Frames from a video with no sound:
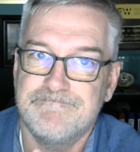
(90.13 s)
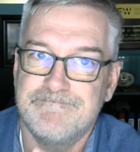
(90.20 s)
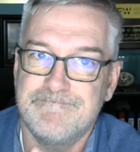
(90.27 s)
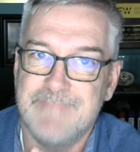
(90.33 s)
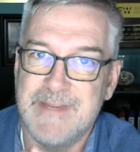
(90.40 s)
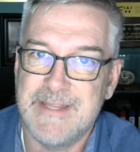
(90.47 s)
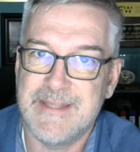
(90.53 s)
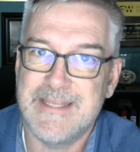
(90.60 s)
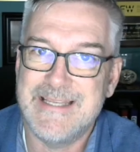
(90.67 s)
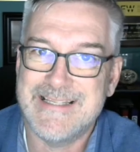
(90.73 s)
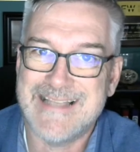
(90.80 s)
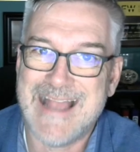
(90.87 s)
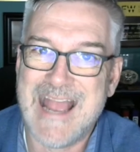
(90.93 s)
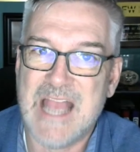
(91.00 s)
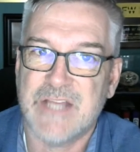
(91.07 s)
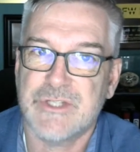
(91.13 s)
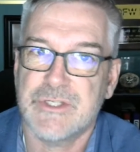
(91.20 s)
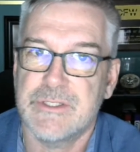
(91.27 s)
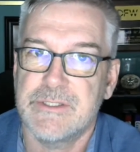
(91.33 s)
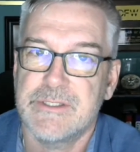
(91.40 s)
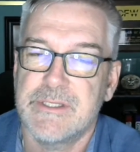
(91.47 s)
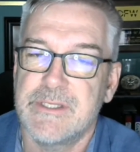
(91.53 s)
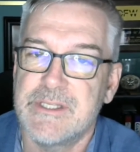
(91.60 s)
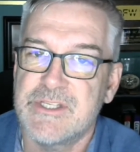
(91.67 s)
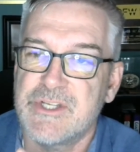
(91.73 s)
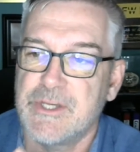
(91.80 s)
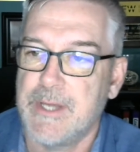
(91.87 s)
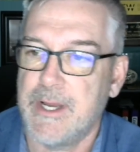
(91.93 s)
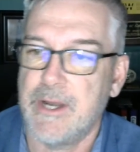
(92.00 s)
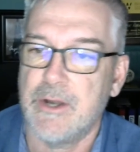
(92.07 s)
in these actions and this
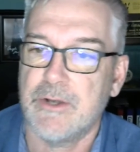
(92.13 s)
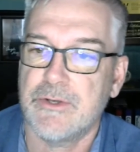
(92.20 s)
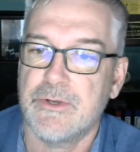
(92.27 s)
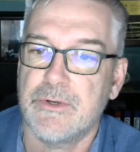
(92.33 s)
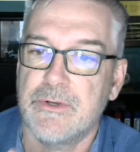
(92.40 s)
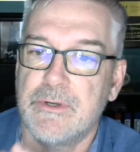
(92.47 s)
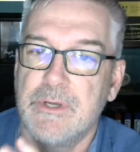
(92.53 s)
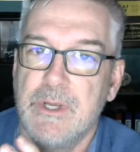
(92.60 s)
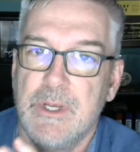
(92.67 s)
character,